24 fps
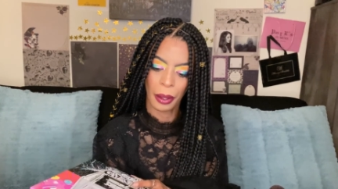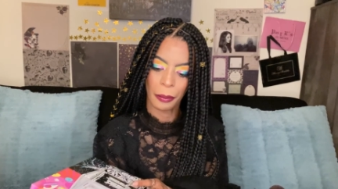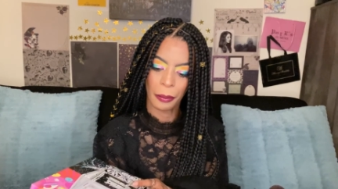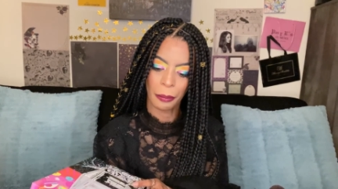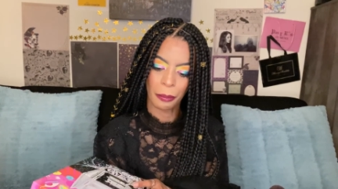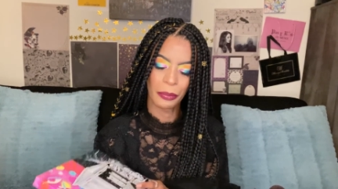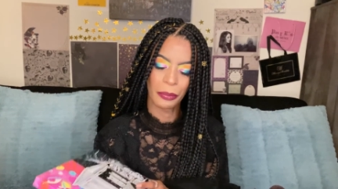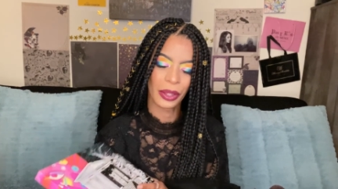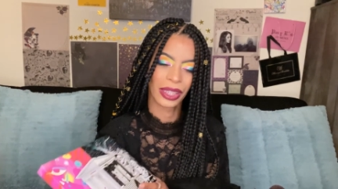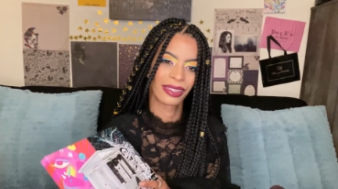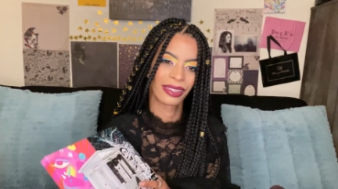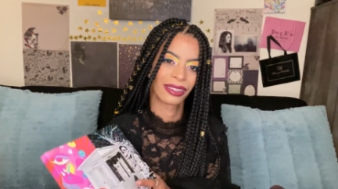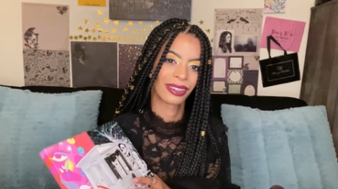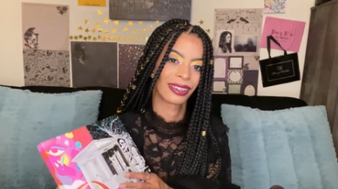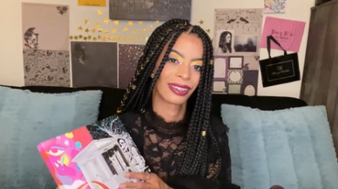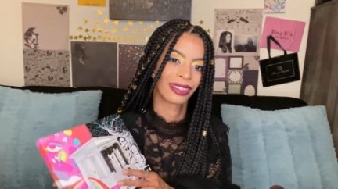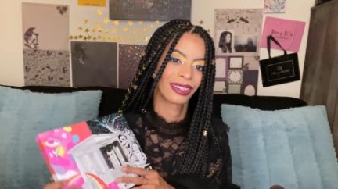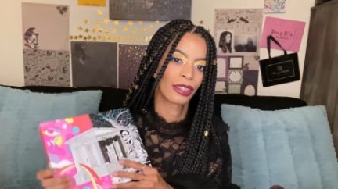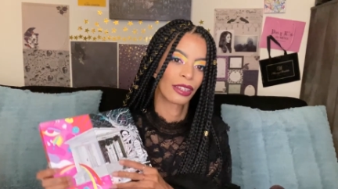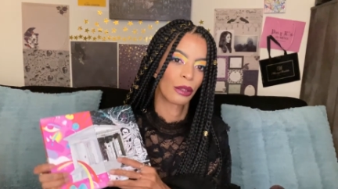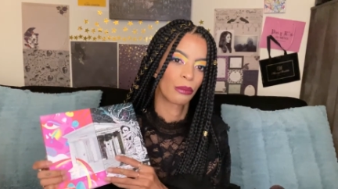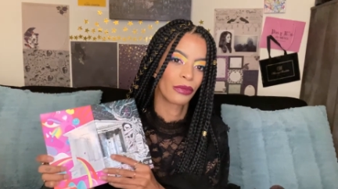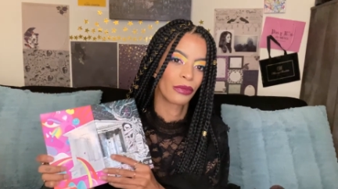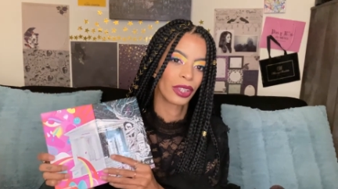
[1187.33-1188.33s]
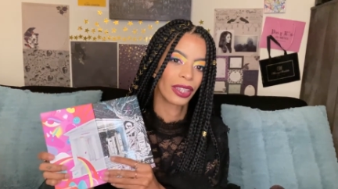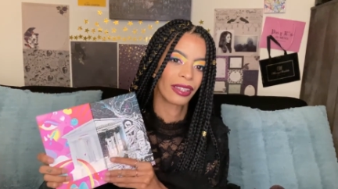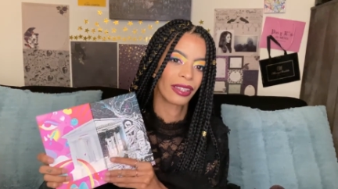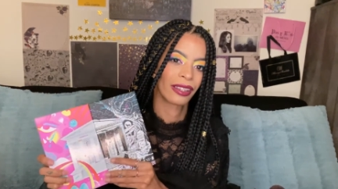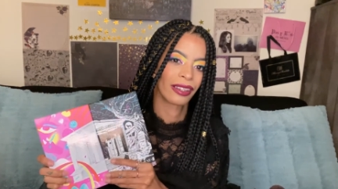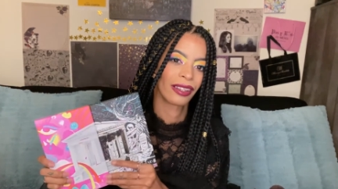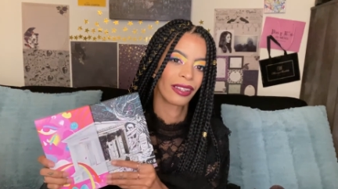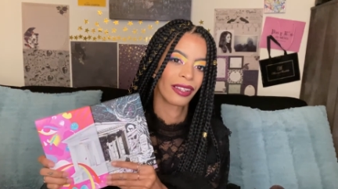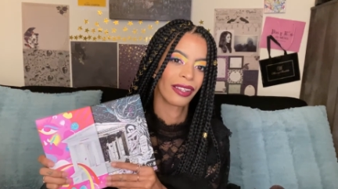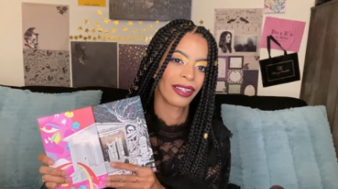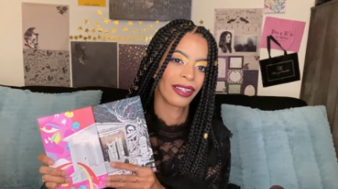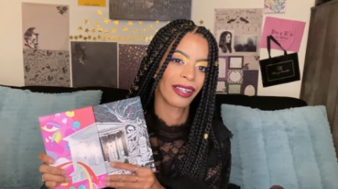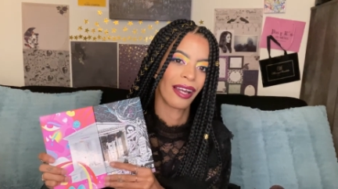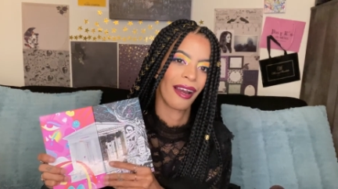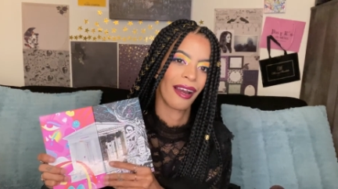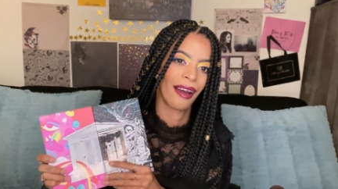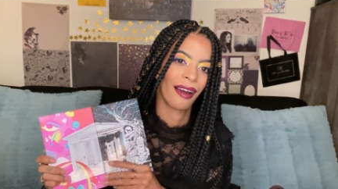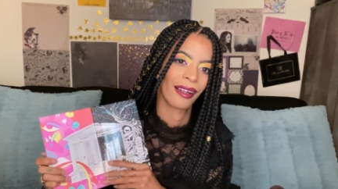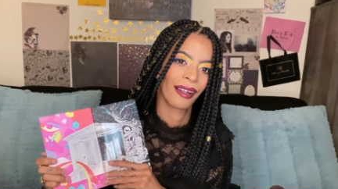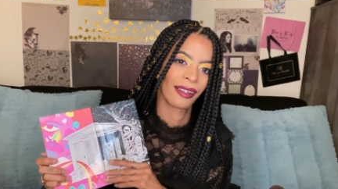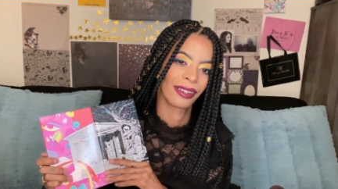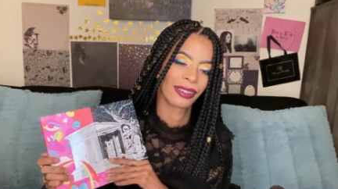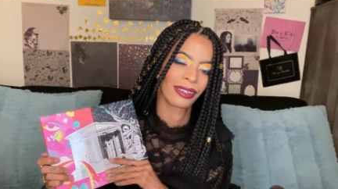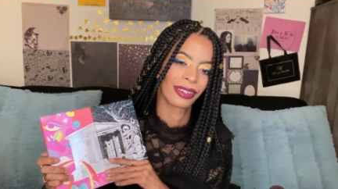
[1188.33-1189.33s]
but is it something
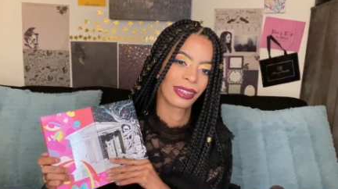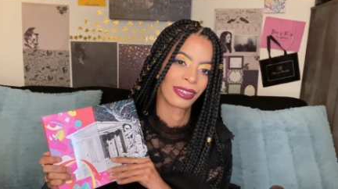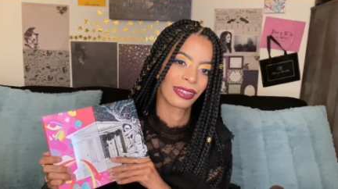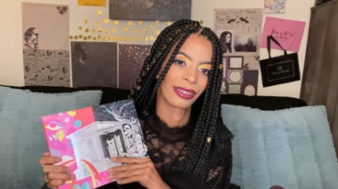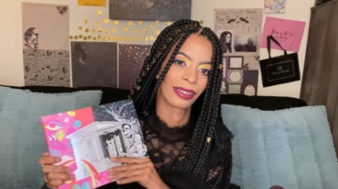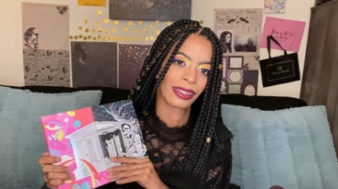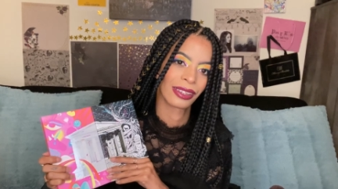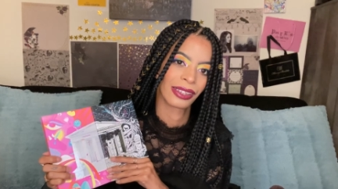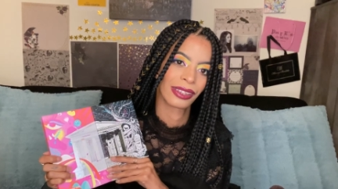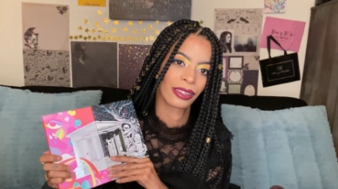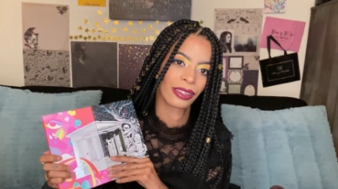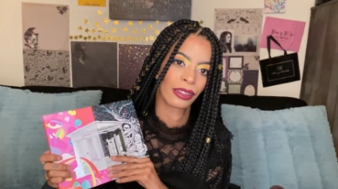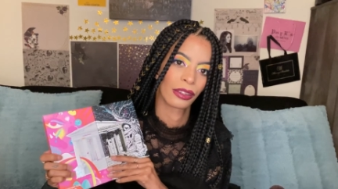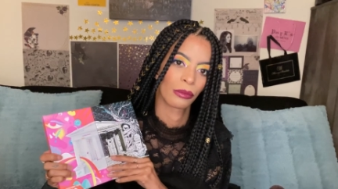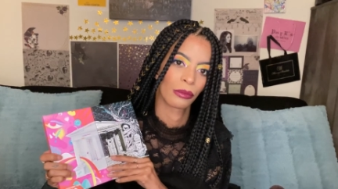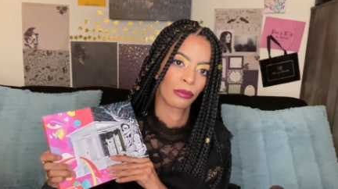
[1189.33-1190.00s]
that is